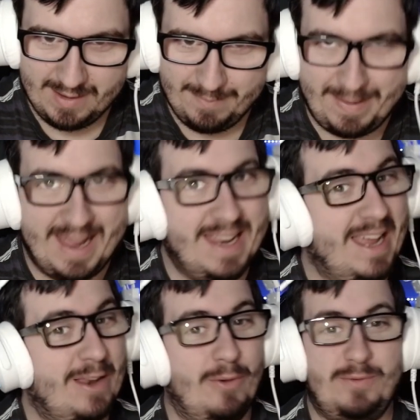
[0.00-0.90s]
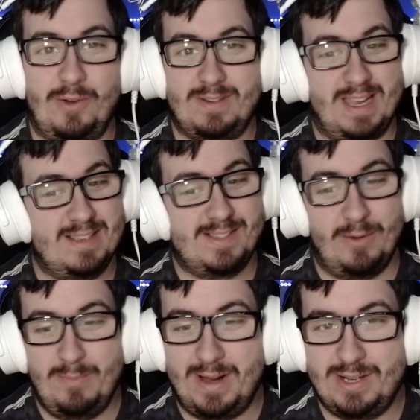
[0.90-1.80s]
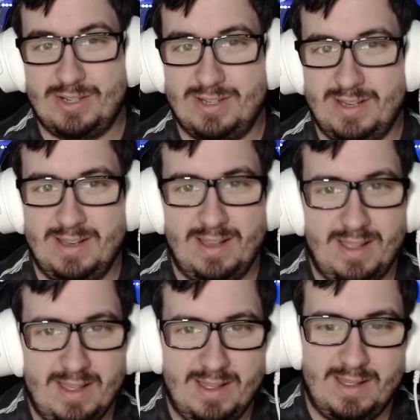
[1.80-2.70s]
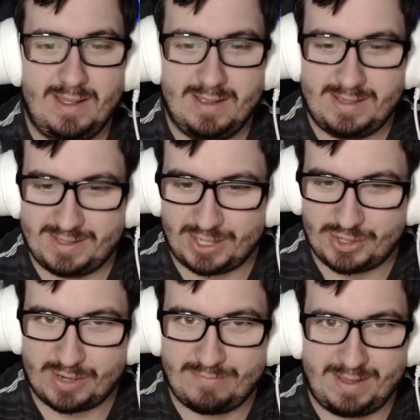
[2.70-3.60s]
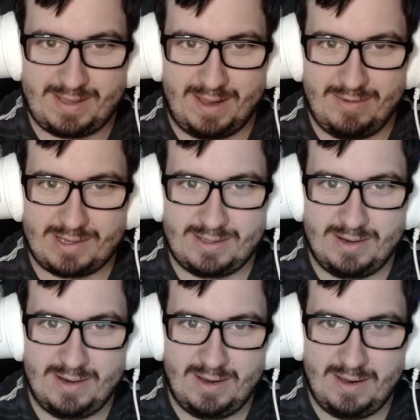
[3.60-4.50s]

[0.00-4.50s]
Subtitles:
Man, I love Thorkell so much. He's such a great character.